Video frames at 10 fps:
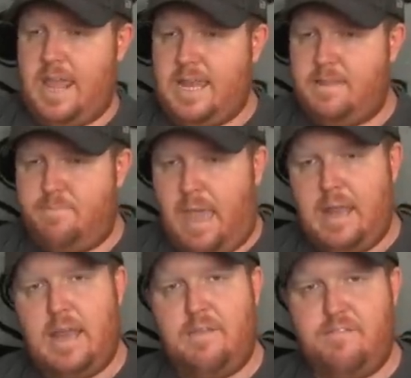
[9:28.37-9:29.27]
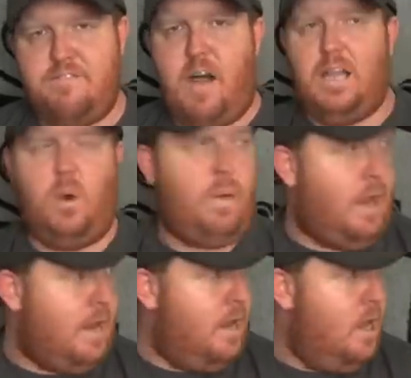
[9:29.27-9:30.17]
independent
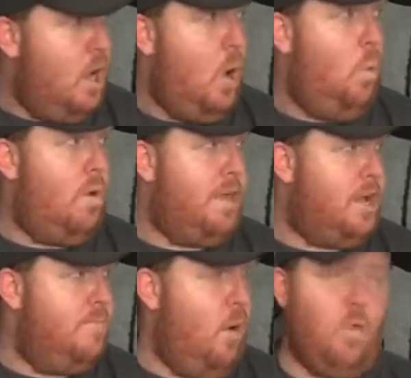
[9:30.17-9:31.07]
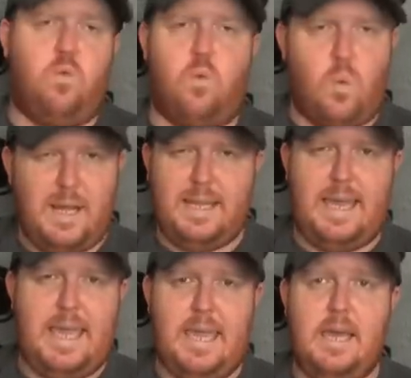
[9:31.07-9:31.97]
following where they could both
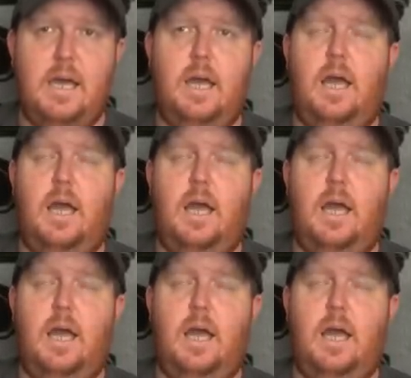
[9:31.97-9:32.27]
really